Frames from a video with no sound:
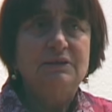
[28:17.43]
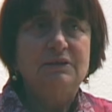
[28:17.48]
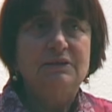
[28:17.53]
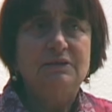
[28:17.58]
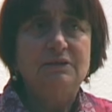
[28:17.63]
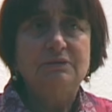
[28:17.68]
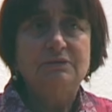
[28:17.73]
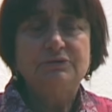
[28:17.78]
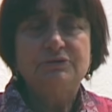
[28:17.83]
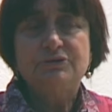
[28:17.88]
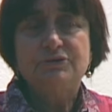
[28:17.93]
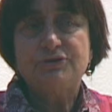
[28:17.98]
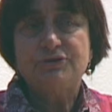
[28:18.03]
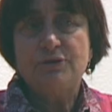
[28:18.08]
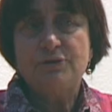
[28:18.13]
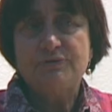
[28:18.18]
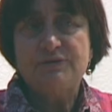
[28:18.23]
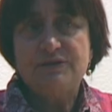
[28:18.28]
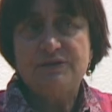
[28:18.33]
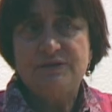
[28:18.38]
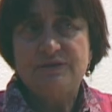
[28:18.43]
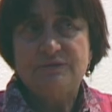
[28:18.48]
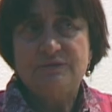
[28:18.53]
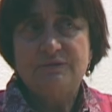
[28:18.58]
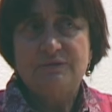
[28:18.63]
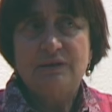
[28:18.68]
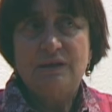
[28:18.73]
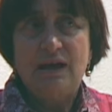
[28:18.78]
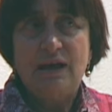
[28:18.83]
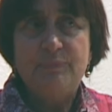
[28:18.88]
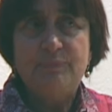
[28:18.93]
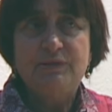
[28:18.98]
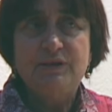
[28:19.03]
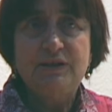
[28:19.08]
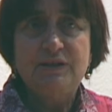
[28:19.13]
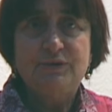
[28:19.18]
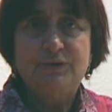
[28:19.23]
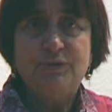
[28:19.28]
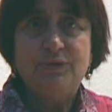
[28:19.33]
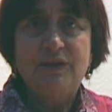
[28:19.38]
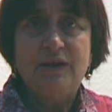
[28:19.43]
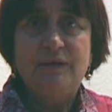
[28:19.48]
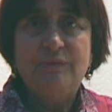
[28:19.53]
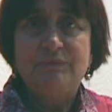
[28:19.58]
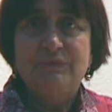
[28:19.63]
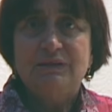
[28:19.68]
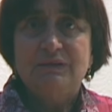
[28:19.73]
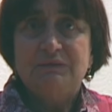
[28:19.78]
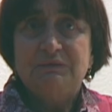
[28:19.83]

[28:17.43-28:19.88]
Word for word: or stories happening to them.